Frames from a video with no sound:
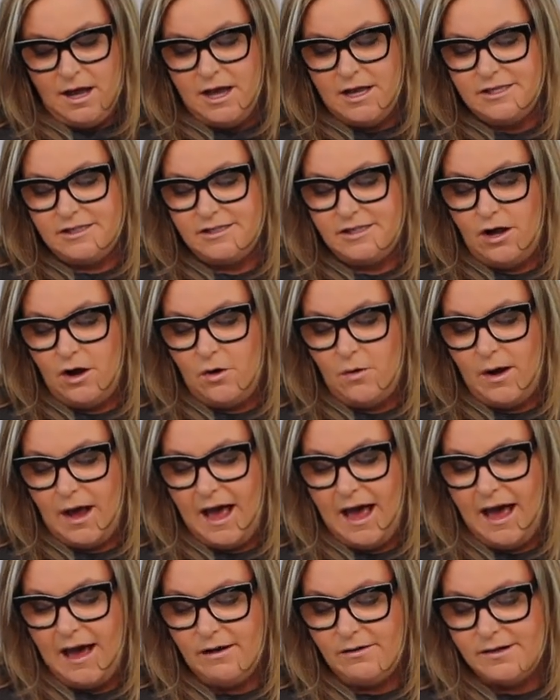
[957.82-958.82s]
So
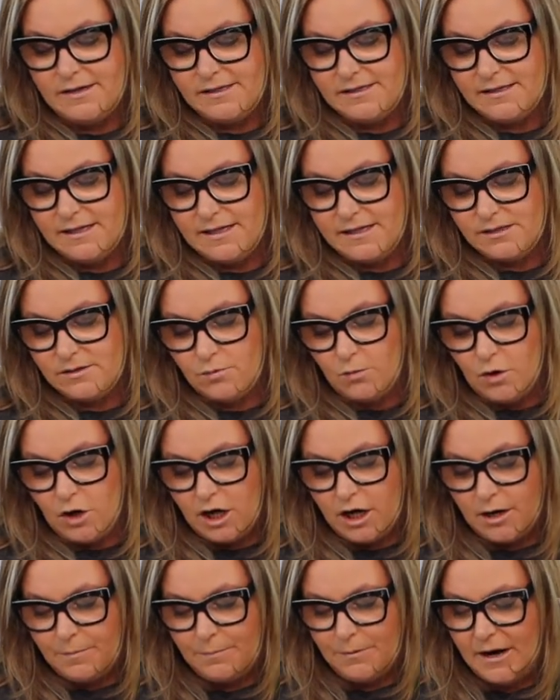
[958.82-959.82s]
how does this
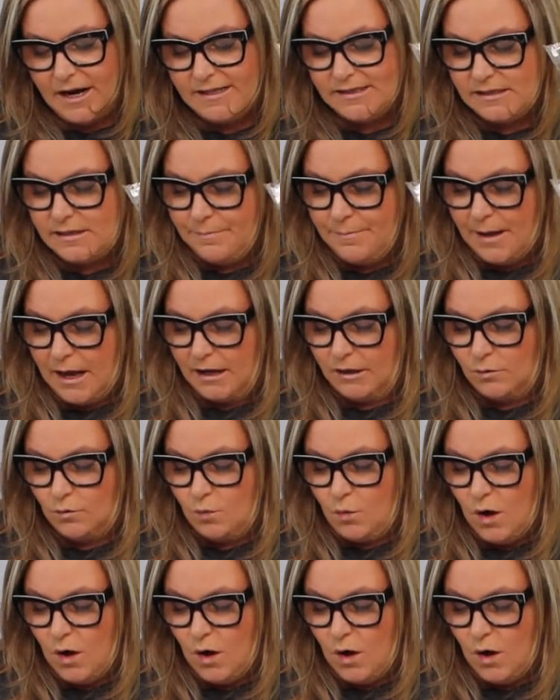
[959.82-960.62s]
work? Press the button